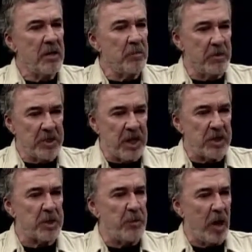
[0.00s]
movies like
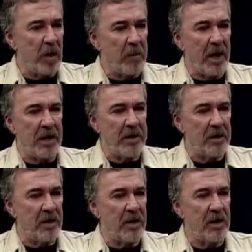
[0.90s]

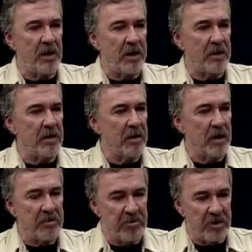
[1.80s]
Spellbinder and
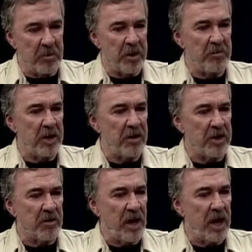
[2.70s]
Fulfillment of Mary
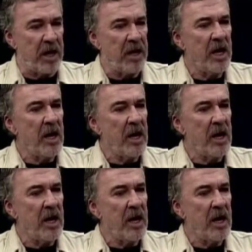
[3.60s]
Gray.